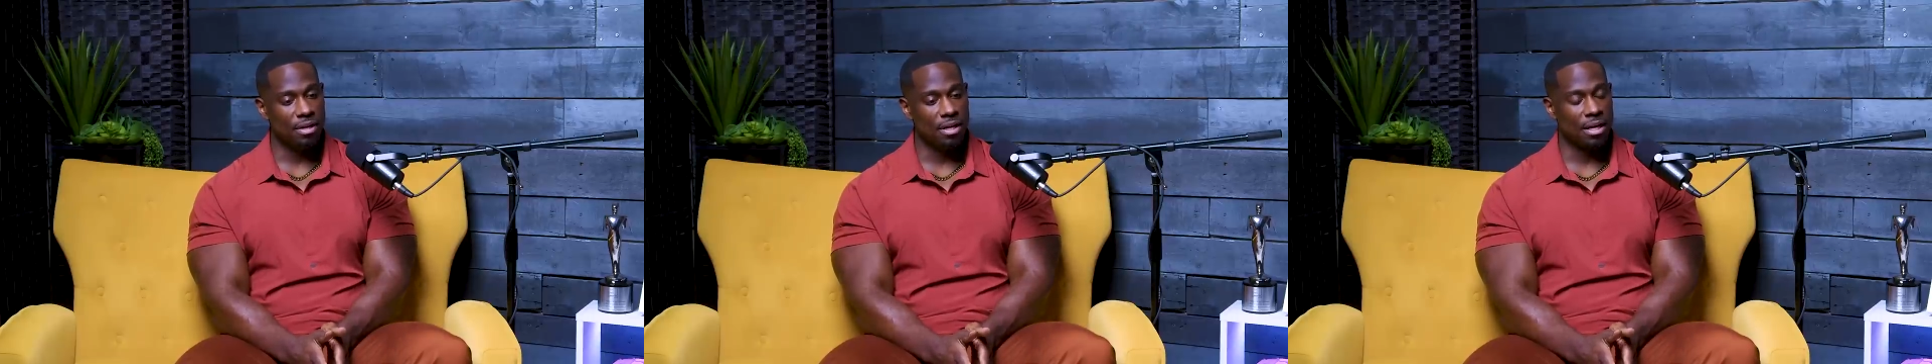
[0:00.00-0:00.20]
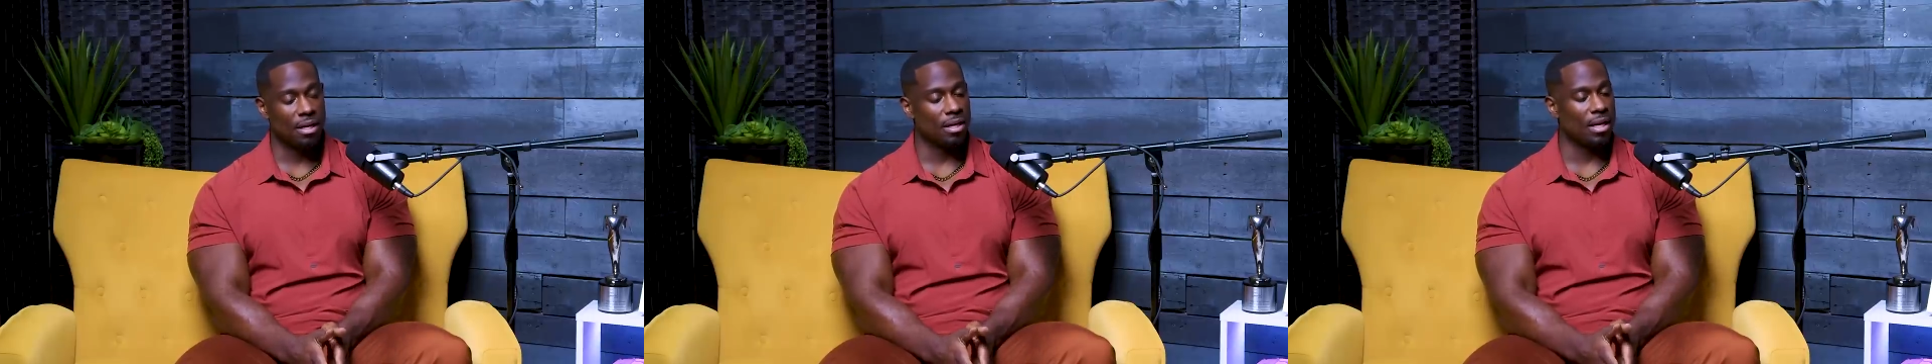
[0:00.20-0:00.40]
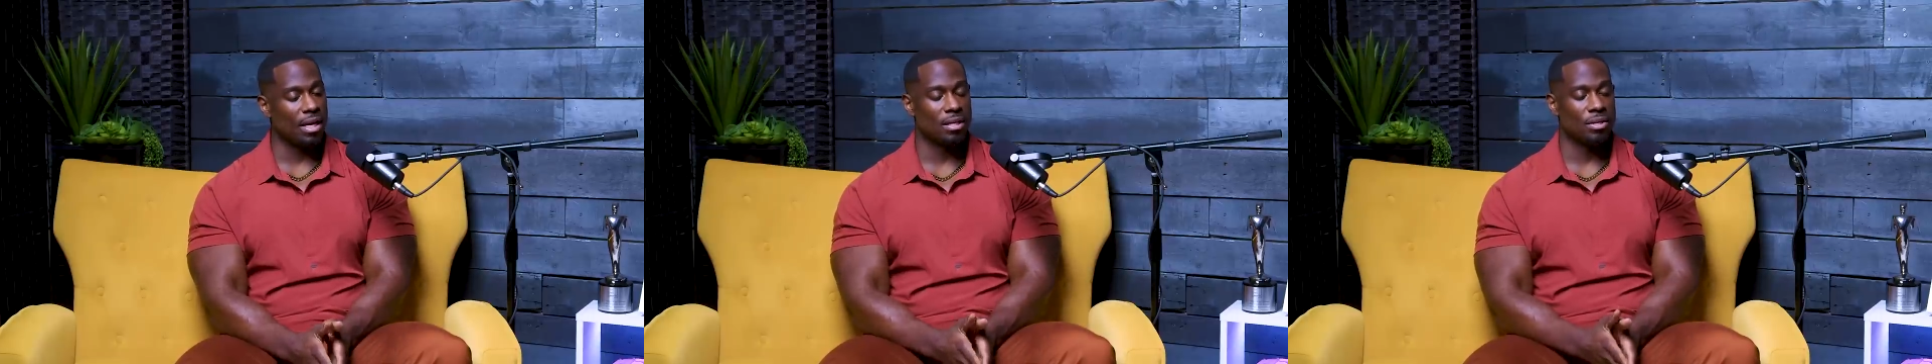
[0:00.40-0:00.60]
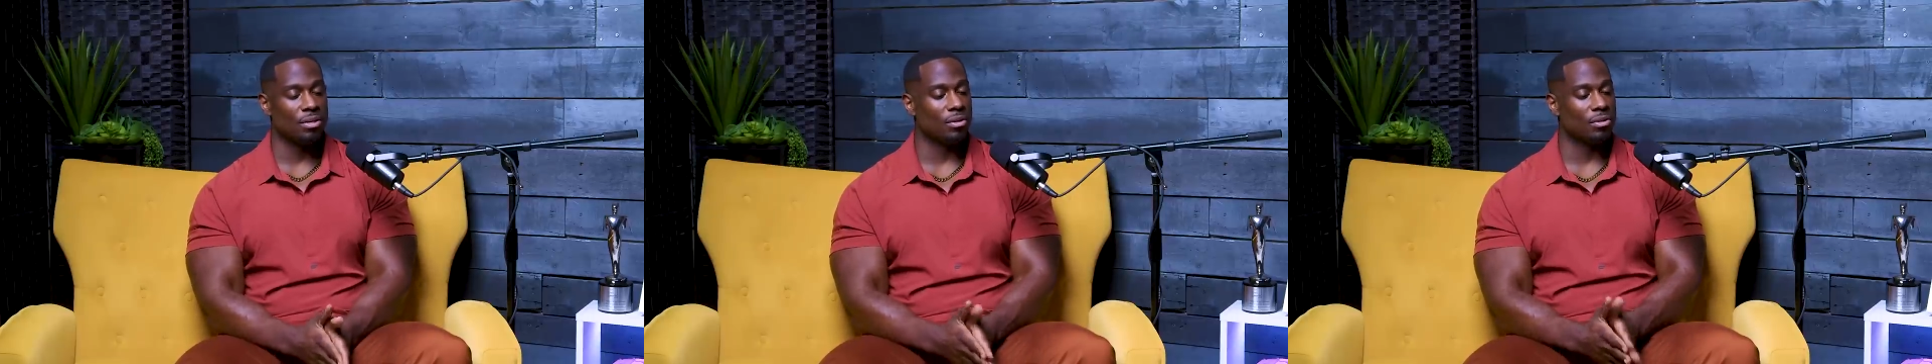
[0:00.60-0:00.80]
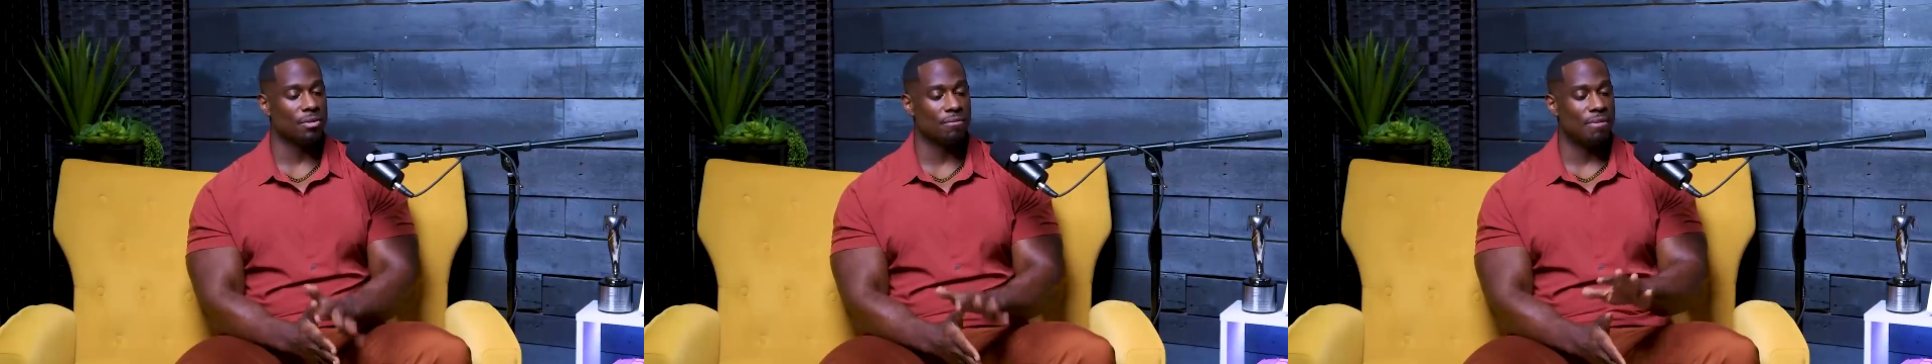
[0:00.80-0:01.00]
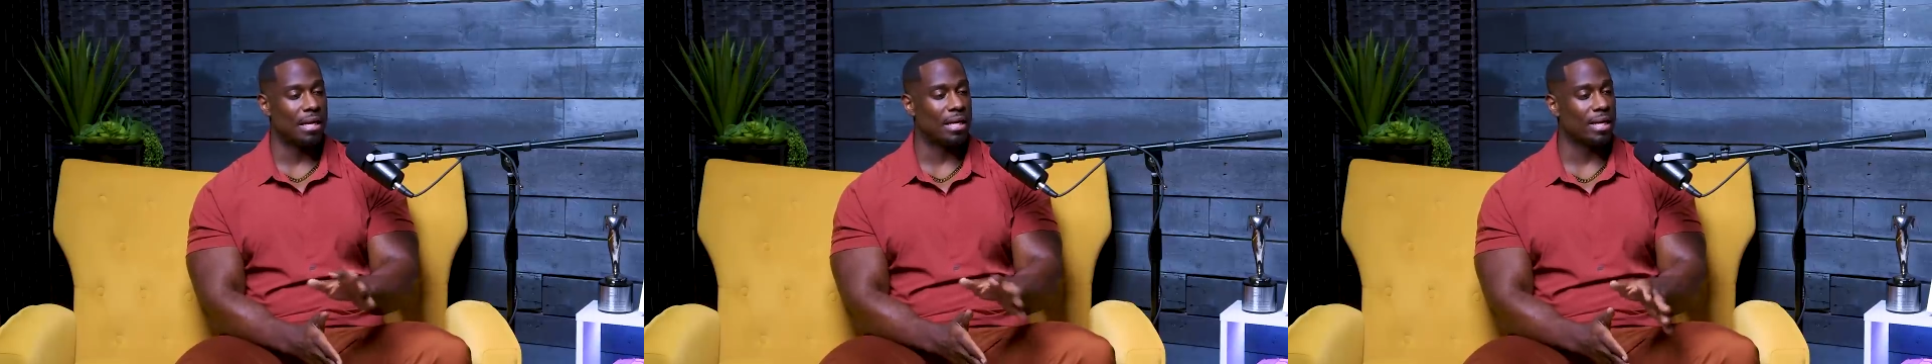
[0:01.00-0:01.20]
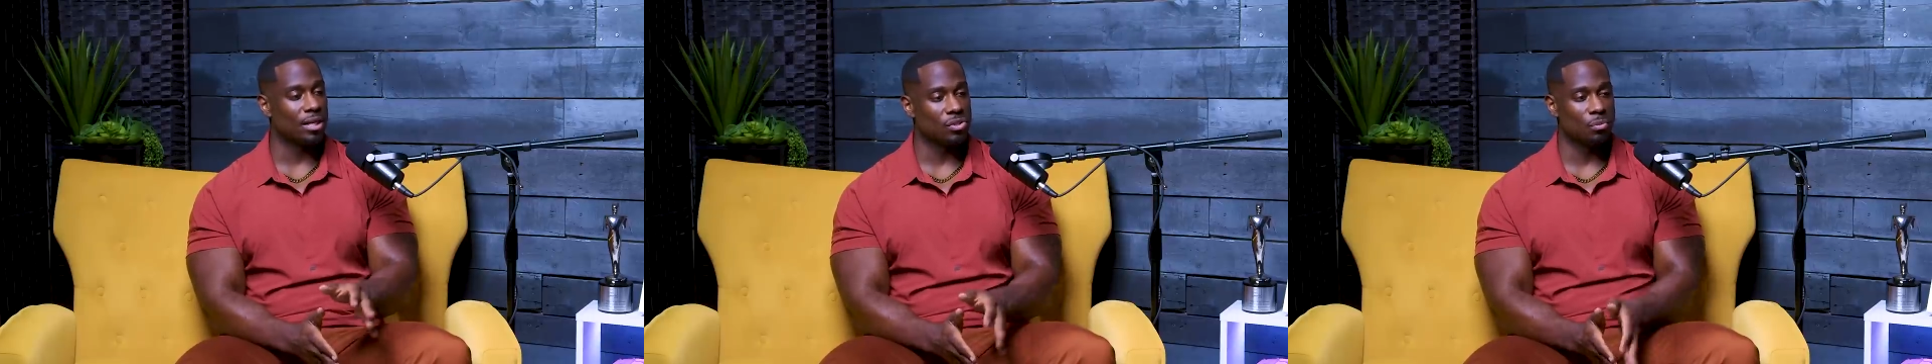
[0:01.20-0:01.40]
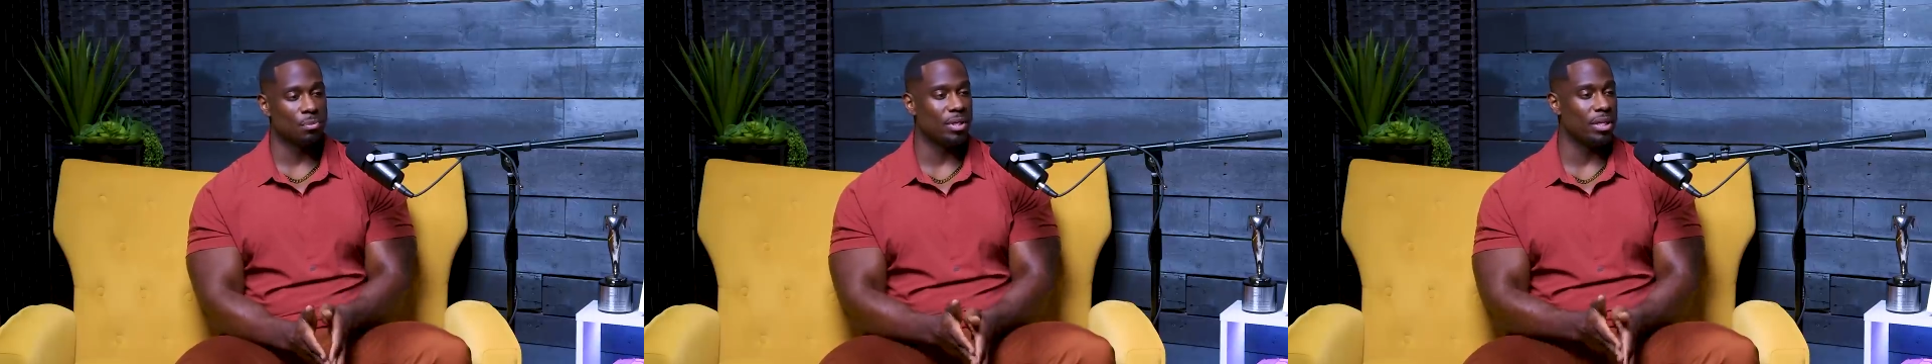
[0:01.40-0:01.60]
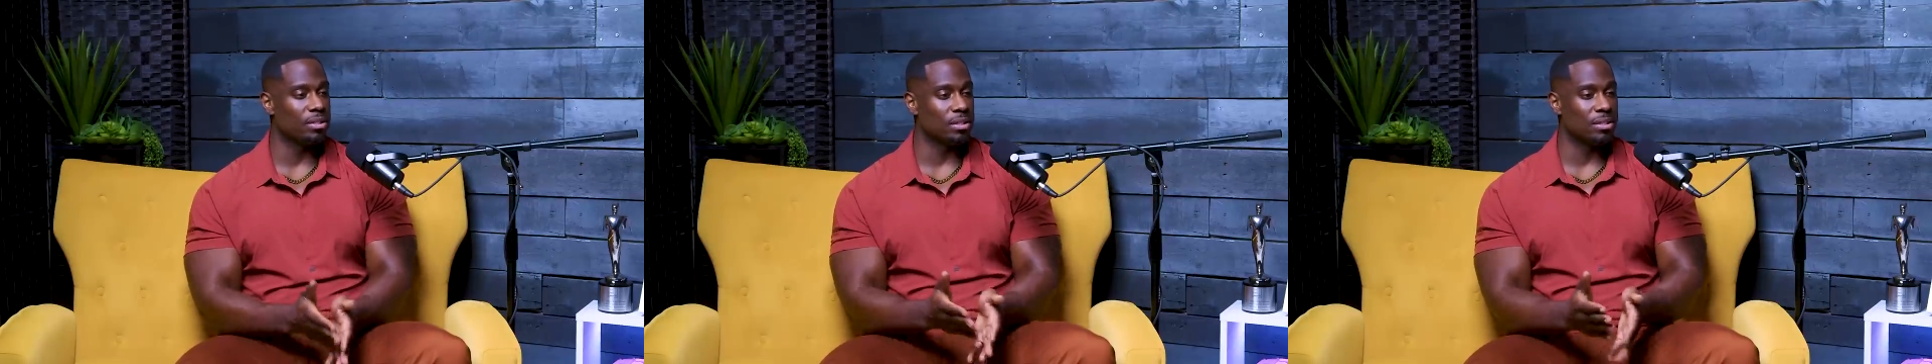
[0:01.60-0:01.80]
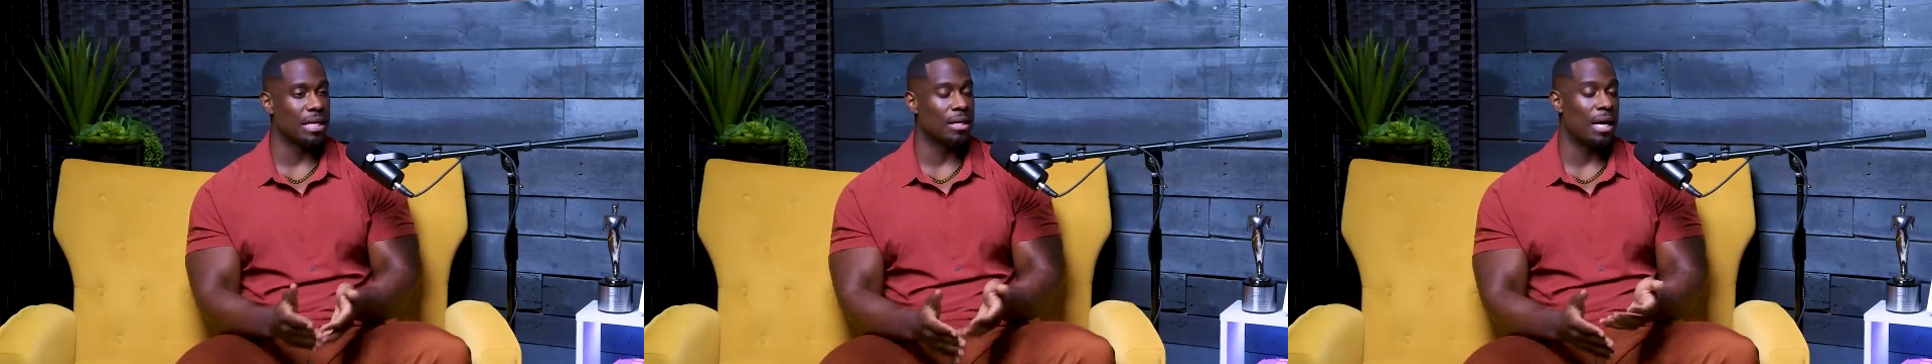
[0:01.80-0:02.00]
I done got, you know, the financial piece
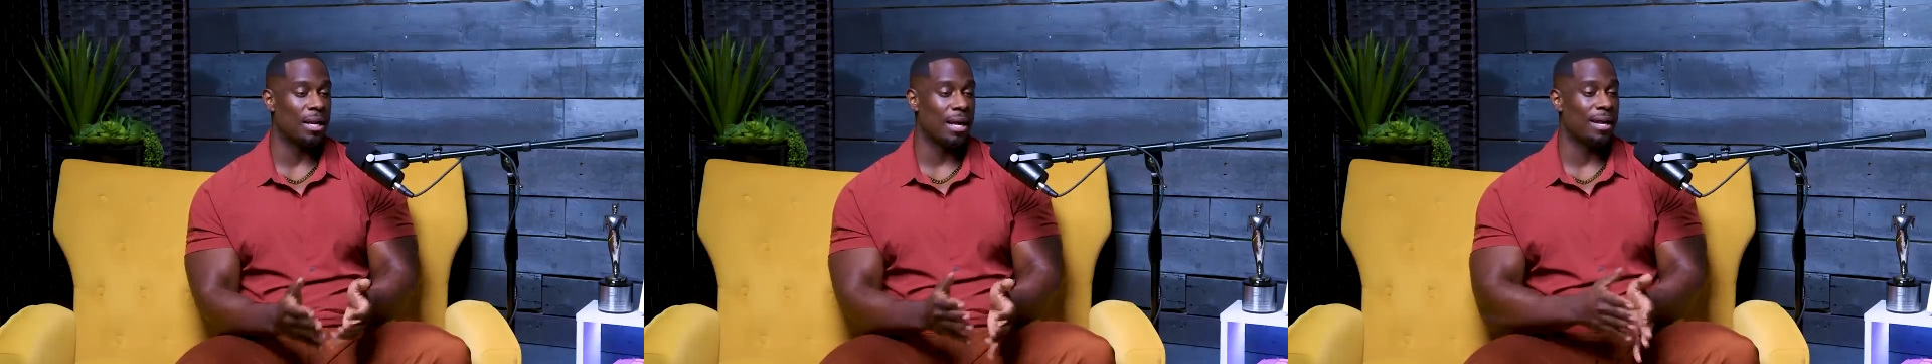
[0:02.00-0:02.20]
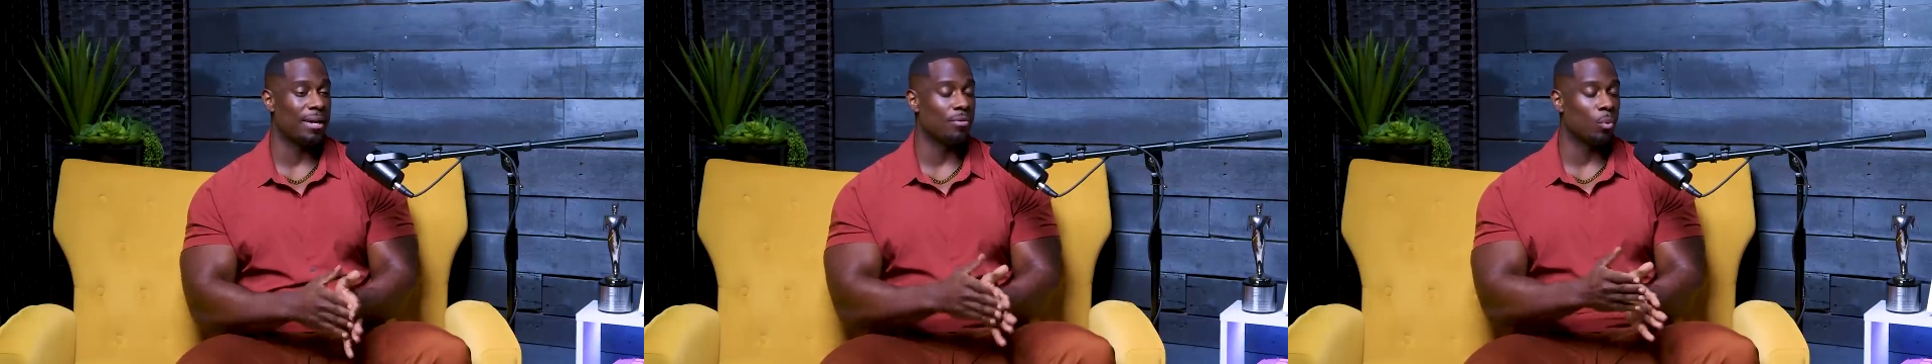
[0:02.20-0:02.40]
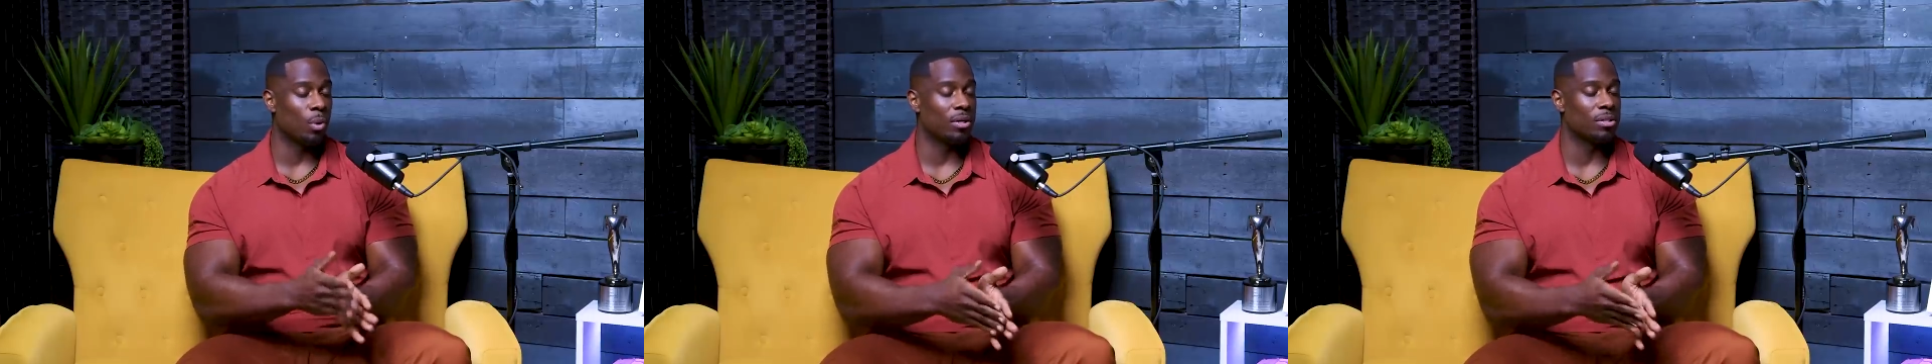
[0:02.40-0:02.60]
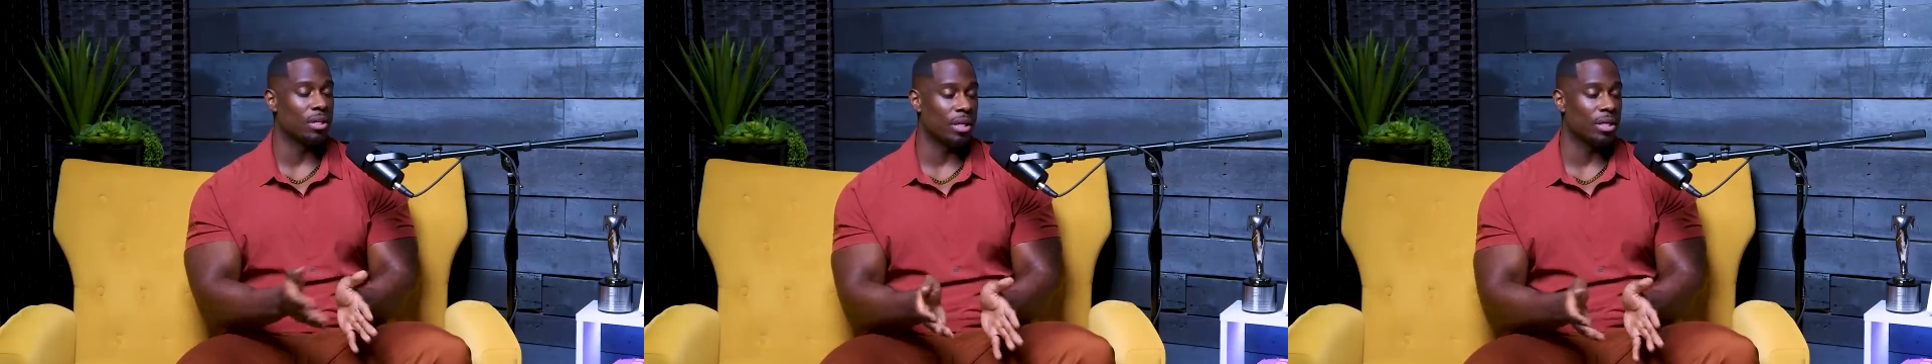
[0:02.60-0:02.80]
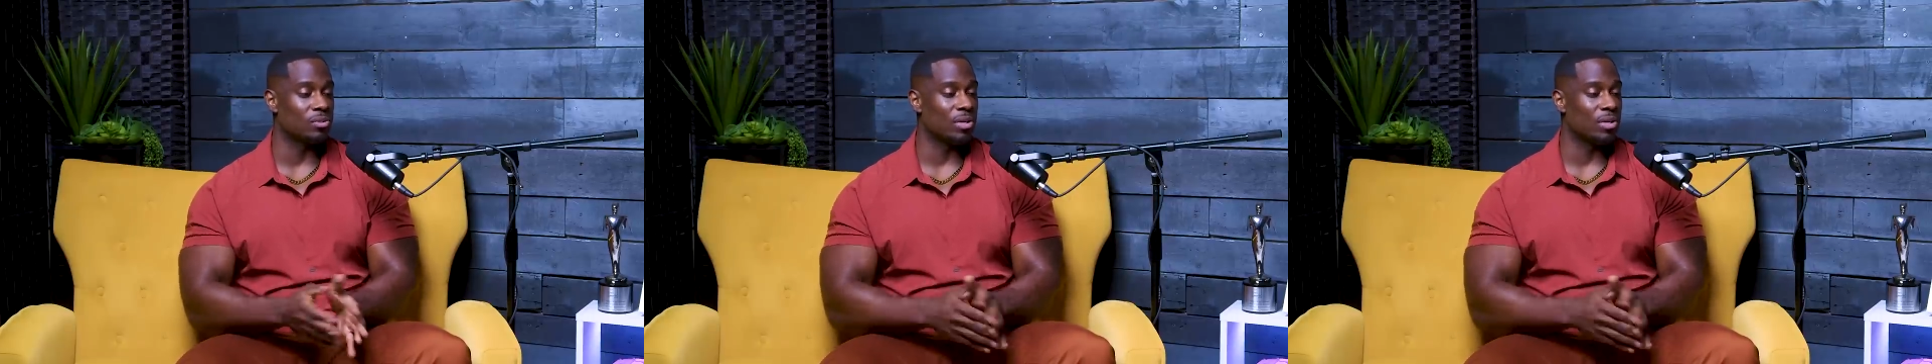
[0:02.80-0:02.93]
because I, I, had to work to eat.